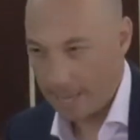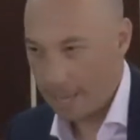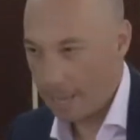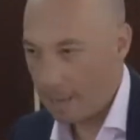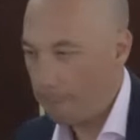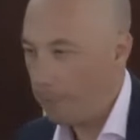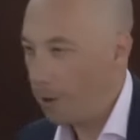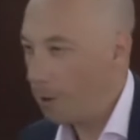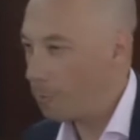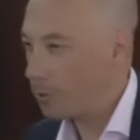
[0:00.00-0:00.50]

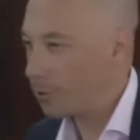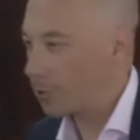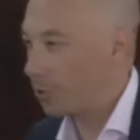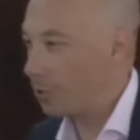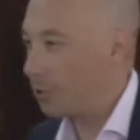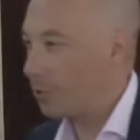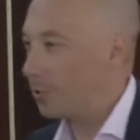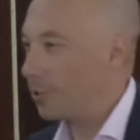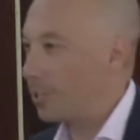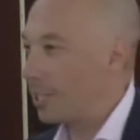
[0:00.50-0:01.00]
If I was to
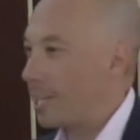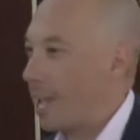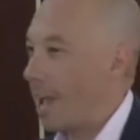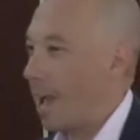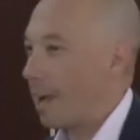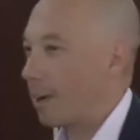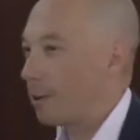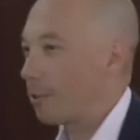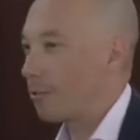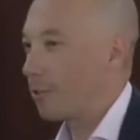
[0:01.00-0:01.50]
use the
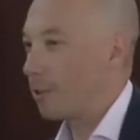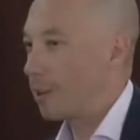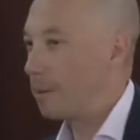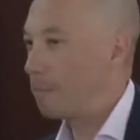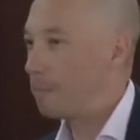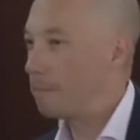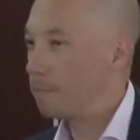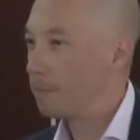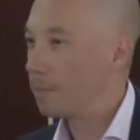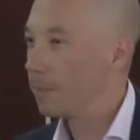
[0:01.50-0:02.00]

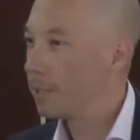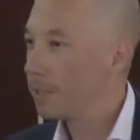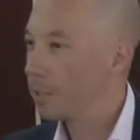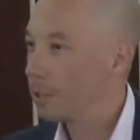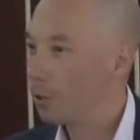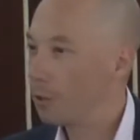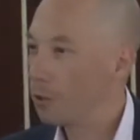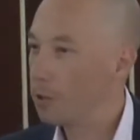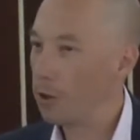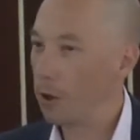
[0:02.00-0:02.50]
acronym
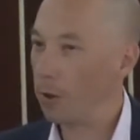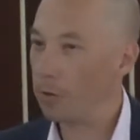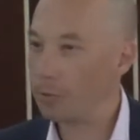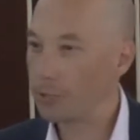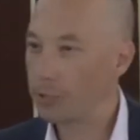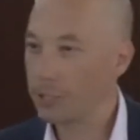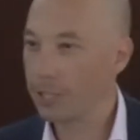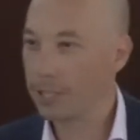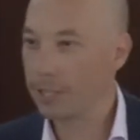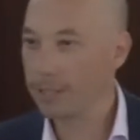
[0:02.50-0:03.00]

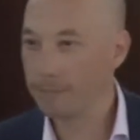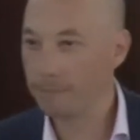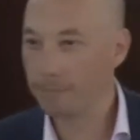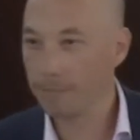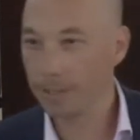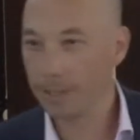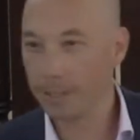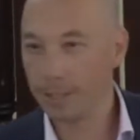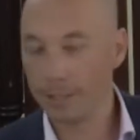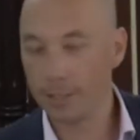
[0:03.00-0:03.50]
goat.
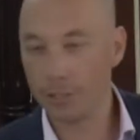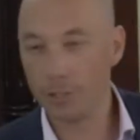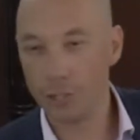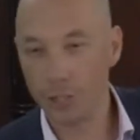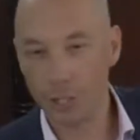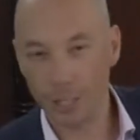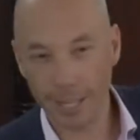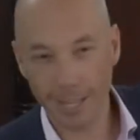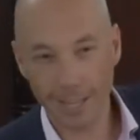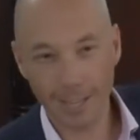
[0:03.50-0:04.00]

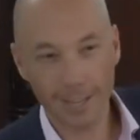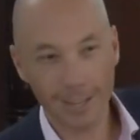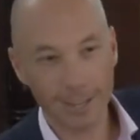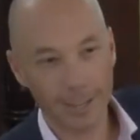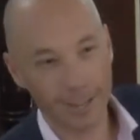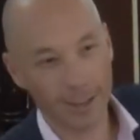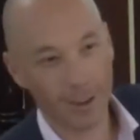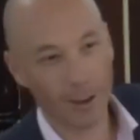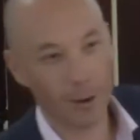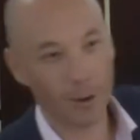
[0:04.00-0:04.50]

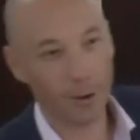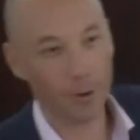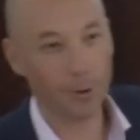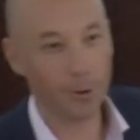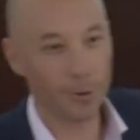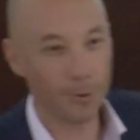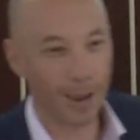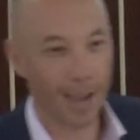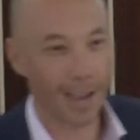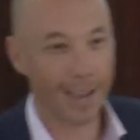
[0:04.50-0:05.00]
G
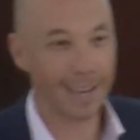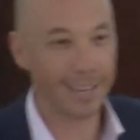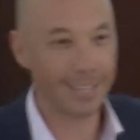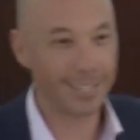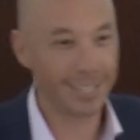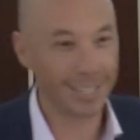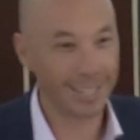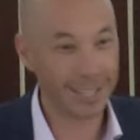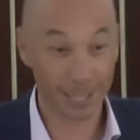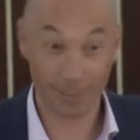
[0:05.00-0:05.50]
O A
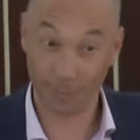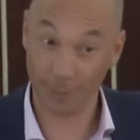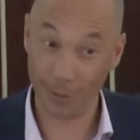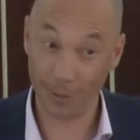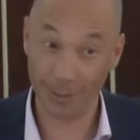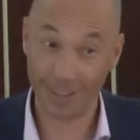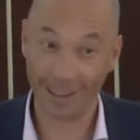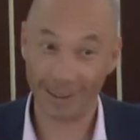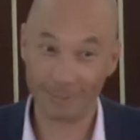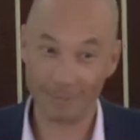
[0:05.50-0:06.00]
T, this is for
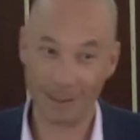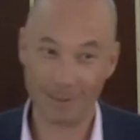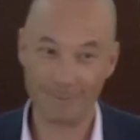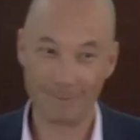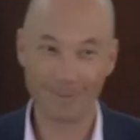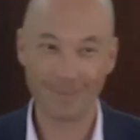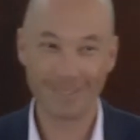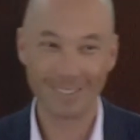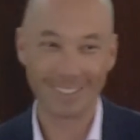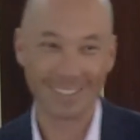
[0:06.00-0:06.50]
you young
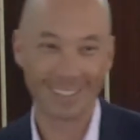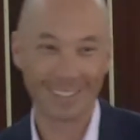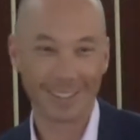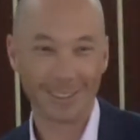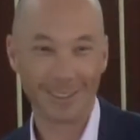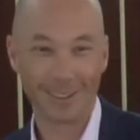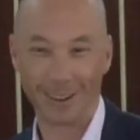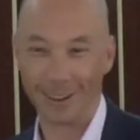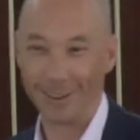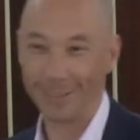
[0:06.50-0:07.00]
people.
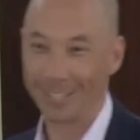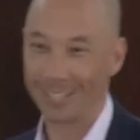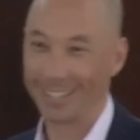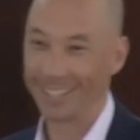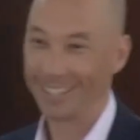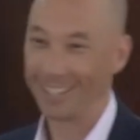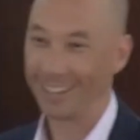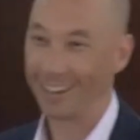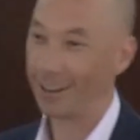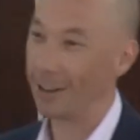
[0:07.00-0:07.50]
GOAT.
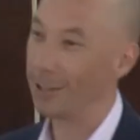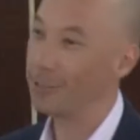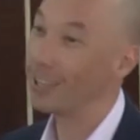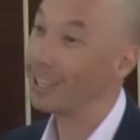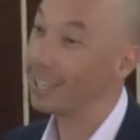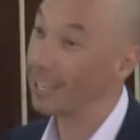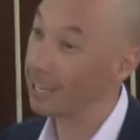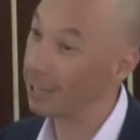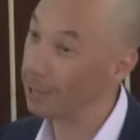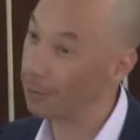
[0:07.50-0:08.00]
I don't
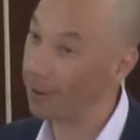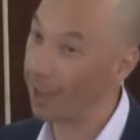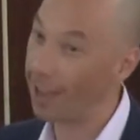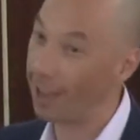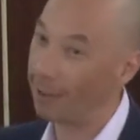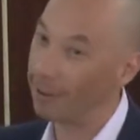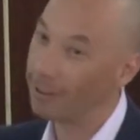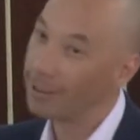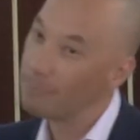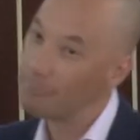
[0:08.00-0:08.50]
think any of
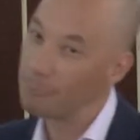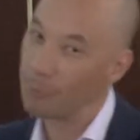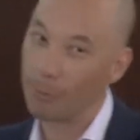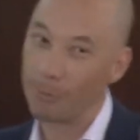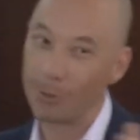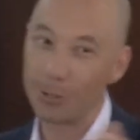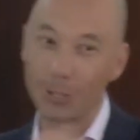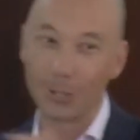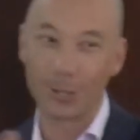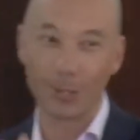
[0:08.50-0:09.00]
our more
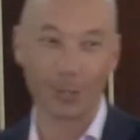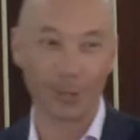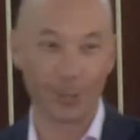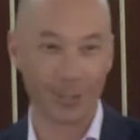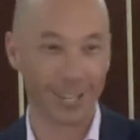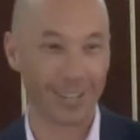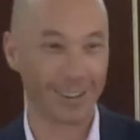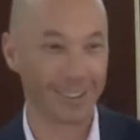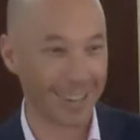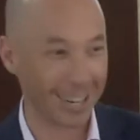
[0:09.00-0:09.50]
mature
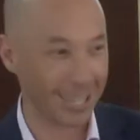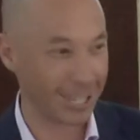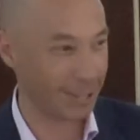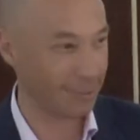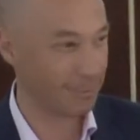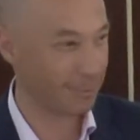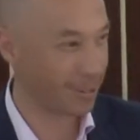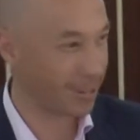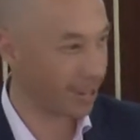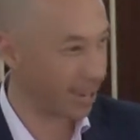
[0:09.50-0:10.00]

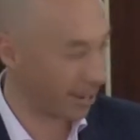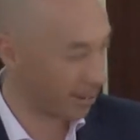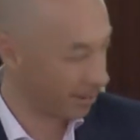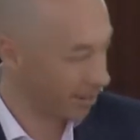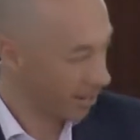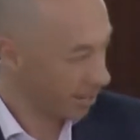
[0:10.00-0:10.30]
generation would know